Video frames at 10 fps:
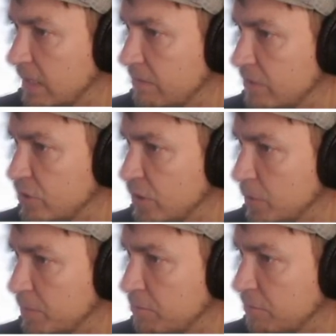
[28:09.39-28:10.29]
Give the
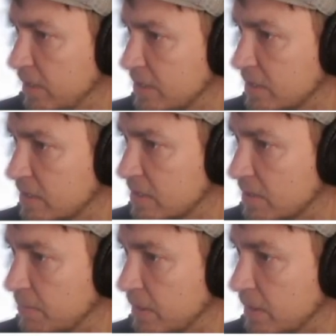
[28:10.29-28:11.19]
Joe Racer to
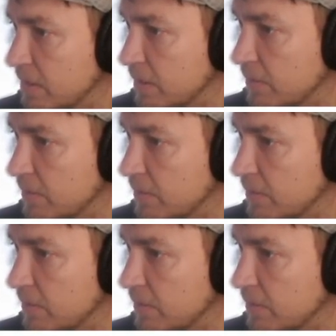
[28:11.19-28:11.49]
somebody.